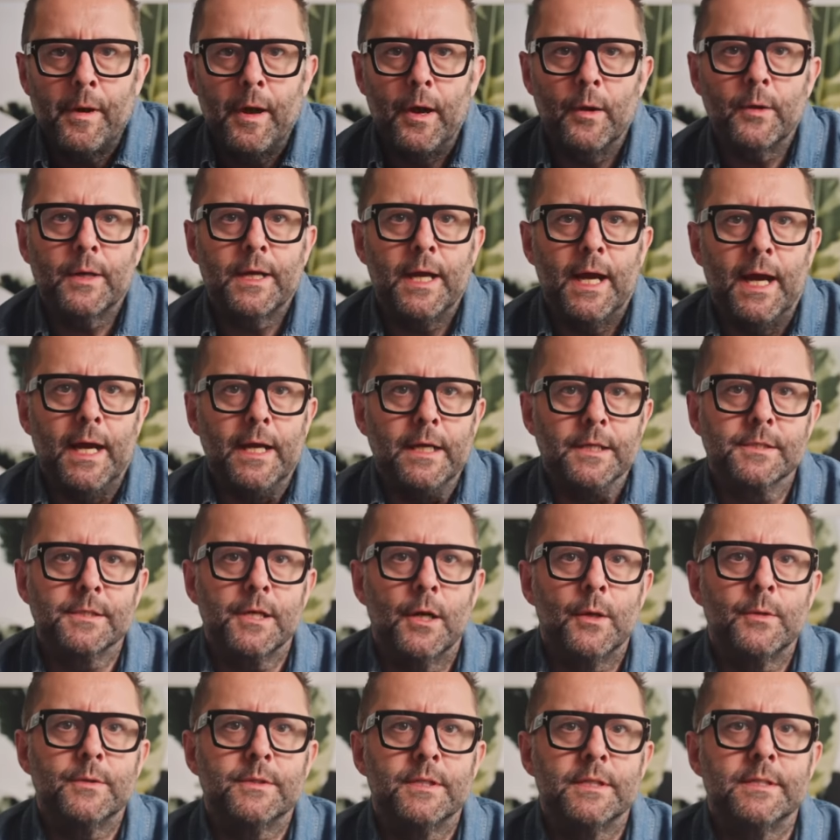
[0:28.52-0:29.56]
Okay,
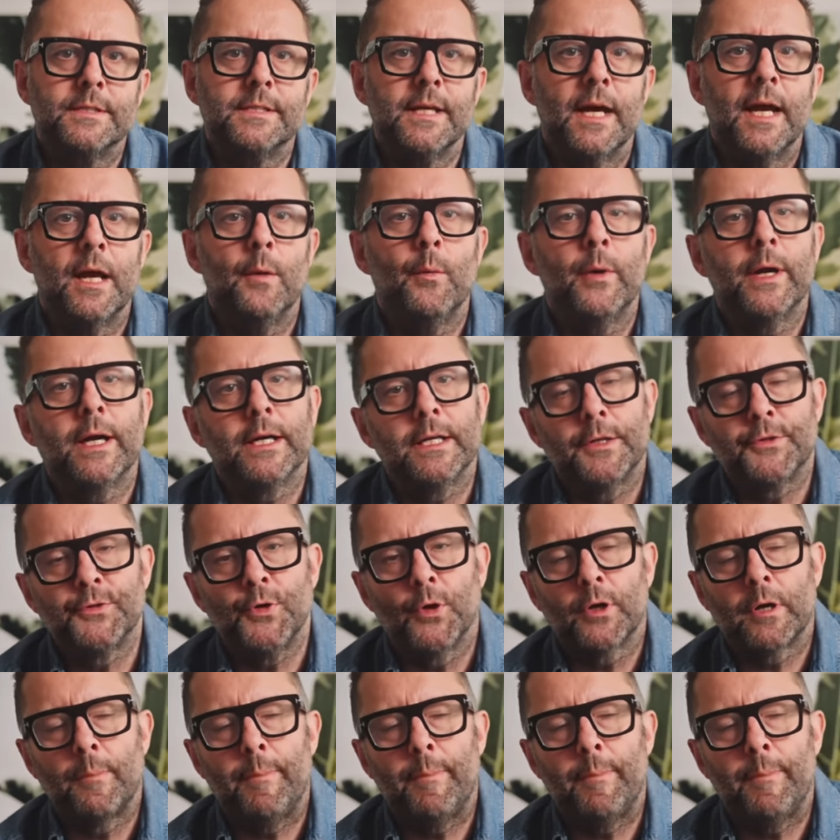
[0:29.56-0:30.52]
so today we're going to talk